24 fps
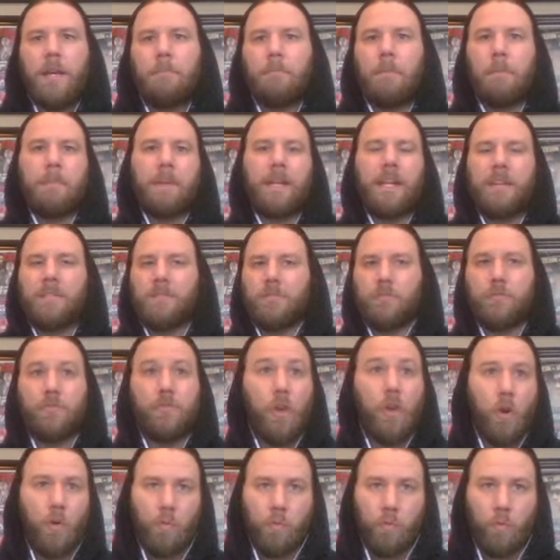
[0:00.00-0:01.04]
but because there's
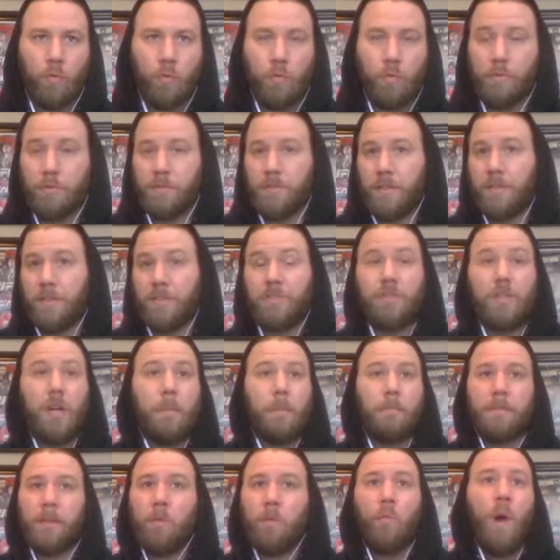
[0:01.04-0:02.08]
no rules,
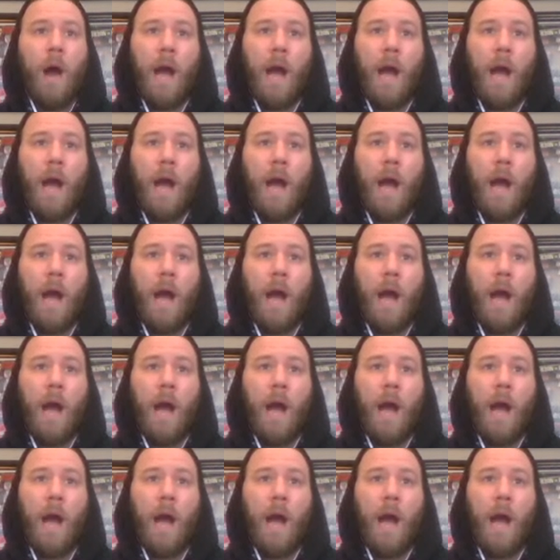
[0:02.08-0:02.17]
something